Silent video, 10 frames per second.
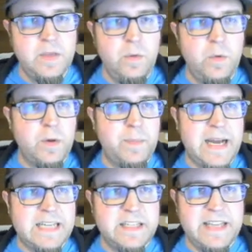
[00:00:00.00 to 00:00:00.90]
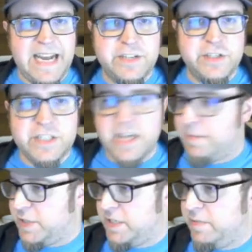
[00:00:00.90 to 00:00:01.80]
We want to pass in the actions
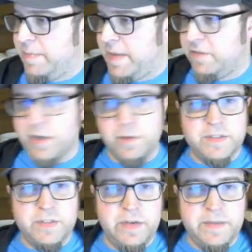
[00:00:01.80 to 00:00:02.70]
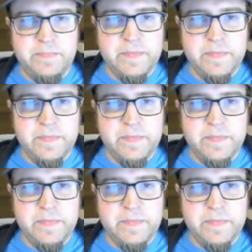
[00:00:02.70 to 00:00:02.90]
object to be made available to it.